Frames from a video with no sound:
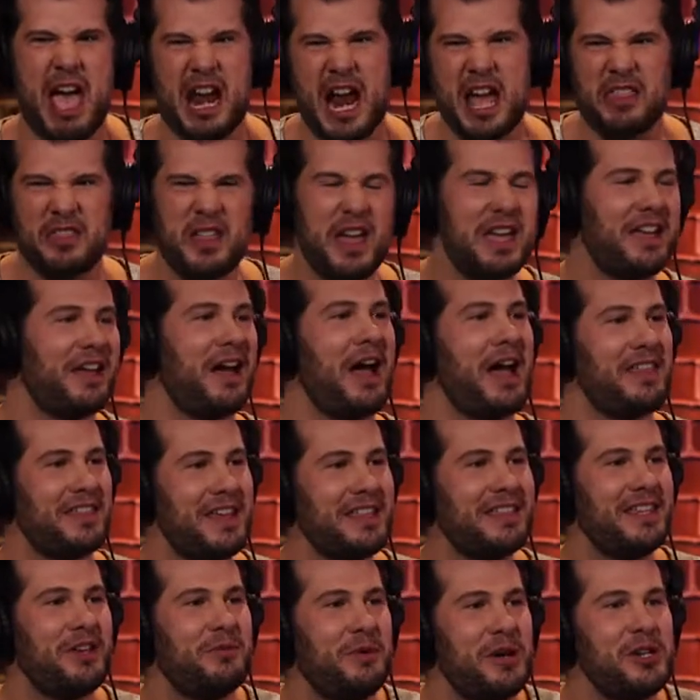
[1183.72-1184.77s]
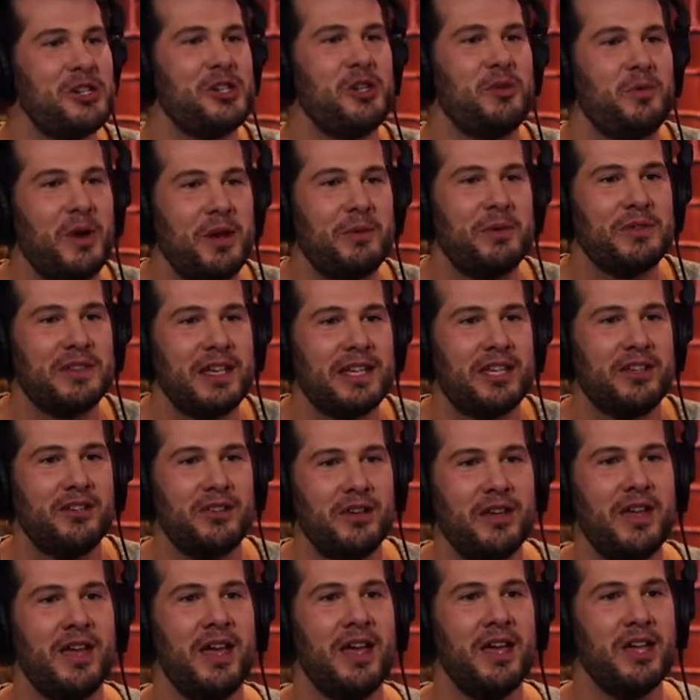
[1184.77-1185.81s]
and I think the original one was like,
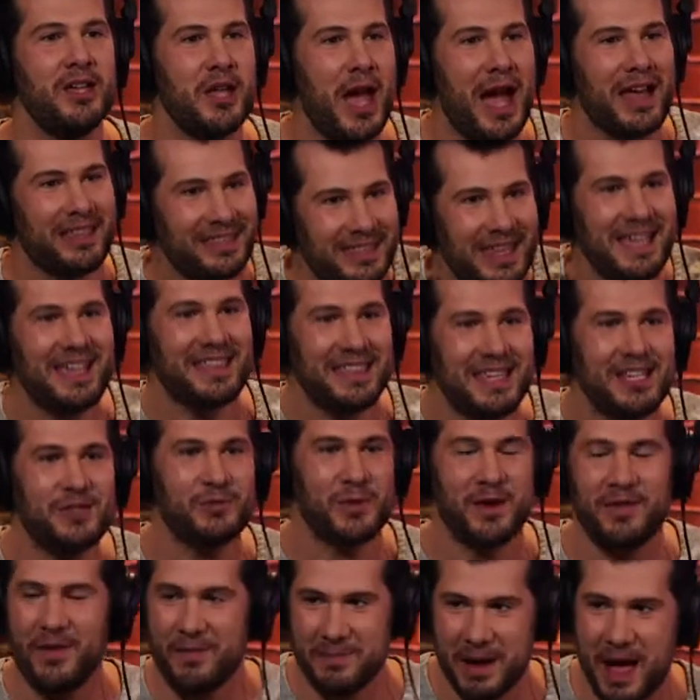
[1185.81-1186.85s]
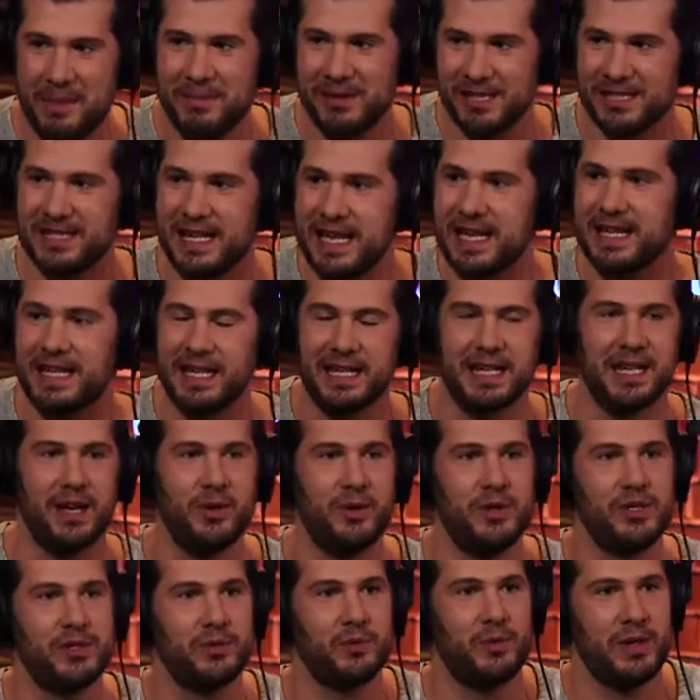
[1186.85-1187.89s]
I think this one, if I'm not mistaken, it
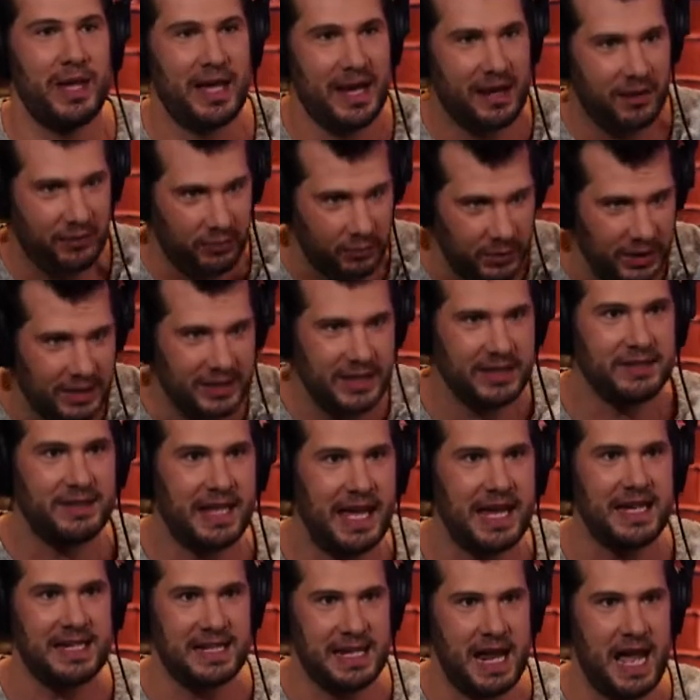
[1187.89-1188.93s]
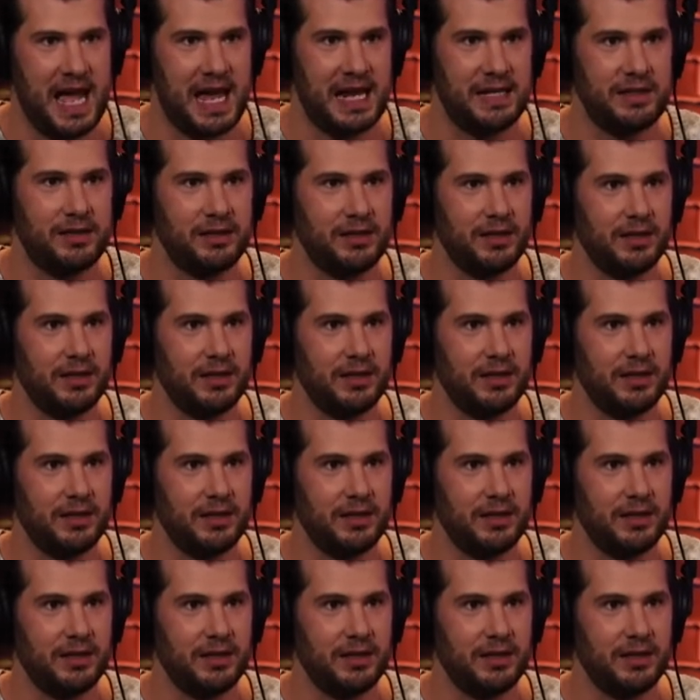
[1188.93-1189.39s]
was, we had a really late night.